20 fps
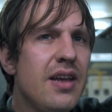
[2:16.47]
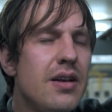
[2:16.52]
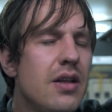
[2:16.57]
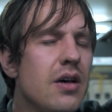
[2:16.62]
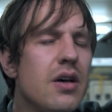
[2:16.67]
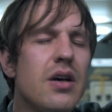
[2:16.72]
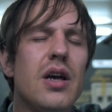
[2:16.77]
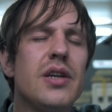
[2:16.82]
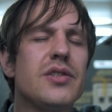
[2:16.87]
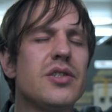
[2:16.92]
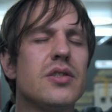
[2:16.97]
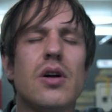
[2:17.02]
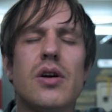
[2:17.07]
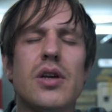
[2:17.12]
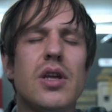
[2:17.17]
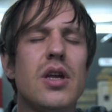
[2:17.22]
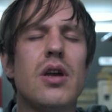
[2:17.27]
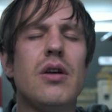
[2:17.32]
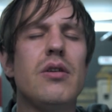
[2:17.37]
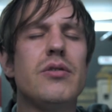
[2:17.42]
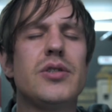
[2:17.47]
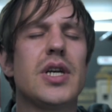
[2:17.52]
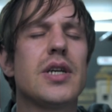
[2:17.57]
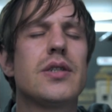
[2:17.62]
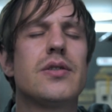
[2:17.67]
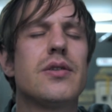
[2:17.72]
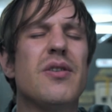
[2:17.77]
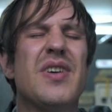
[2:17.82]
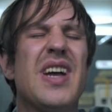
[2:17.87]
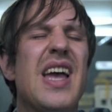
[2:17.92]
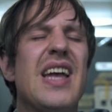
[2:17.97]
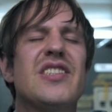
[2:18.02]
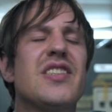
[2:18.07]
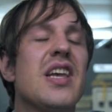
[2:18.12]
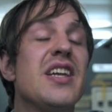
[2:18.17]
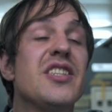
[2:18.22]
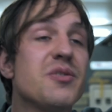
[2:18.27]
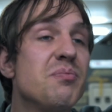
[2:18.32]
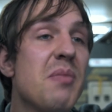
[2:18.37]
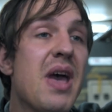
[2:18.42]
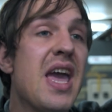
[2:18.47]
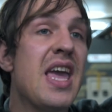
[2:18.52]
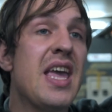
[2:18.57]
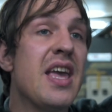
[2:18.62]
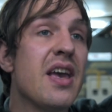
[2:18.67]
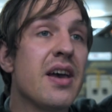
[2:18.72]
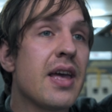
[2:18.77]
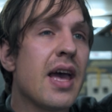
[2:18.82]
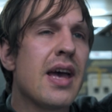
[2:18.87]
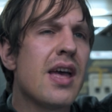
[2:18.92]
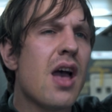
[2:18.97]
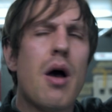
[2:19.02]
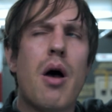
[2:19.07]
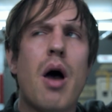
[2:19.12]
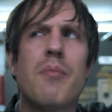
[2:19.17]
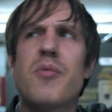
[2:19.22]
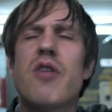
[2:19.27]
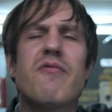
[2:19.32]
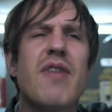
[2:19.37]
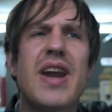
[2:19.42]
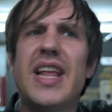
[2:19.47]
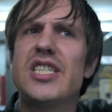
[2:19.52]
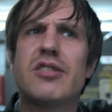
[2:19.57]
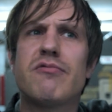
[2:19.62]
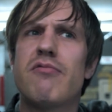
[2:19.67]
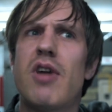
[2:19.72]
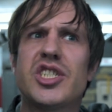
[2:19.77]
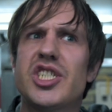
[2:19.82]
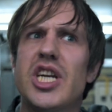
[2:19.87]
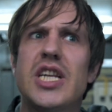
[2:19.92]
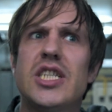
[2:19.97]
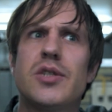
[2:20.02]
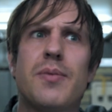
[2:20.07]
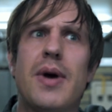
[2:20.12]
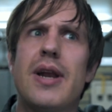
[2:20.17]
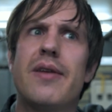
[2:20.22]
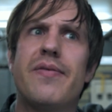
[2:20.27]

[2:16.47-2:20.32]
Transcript: Look, it's not you, Jigsaw. It's me, okay? I'm not ready to rush into